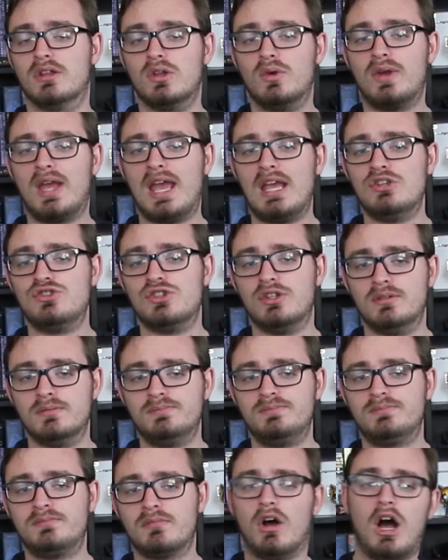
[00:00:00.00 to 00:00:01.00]
the location.
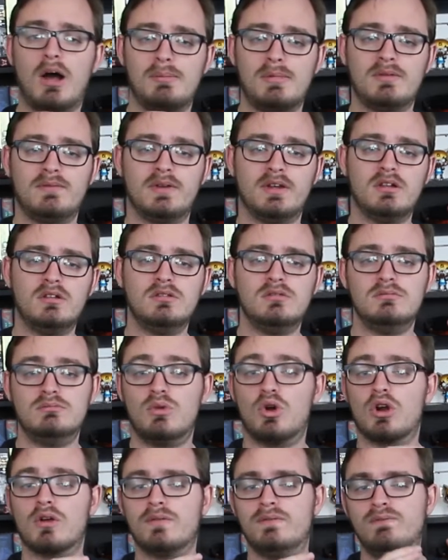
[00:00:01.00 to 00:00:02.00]
Hobbitville,
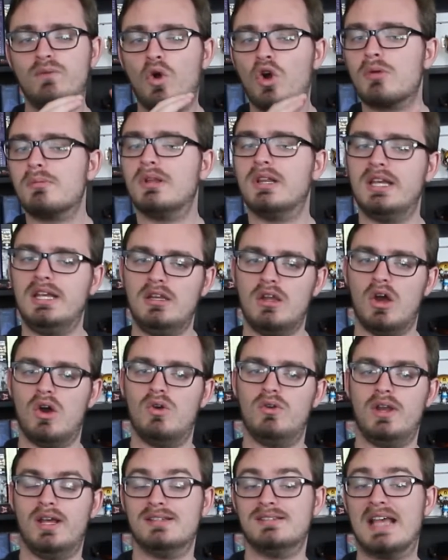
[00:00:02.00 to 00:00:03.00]
more formally
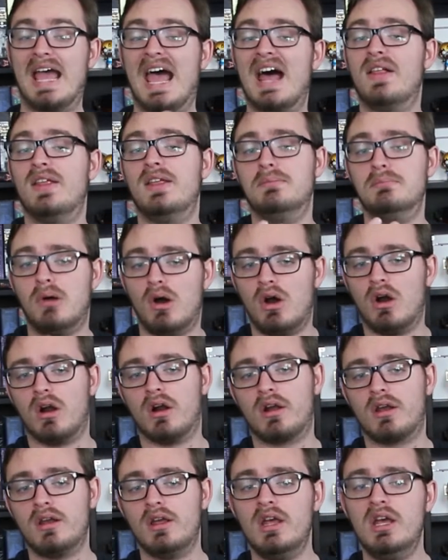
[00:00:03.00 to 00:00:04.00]
known as Allen
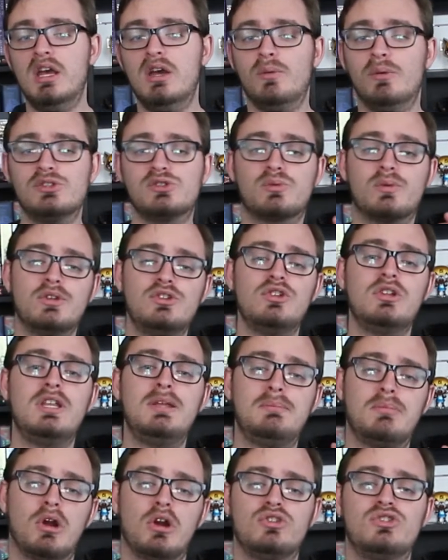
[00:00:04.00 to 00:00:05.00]
Park, was
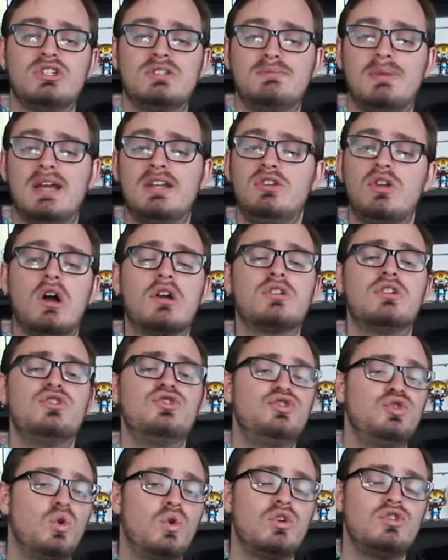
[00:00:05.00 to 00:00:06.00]
originally purchased by Dr.
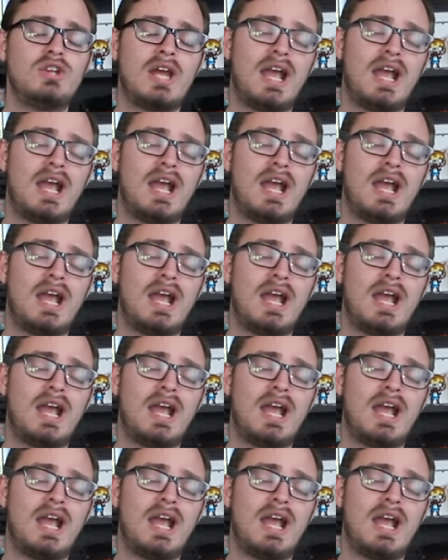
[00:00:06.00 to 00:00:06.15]
George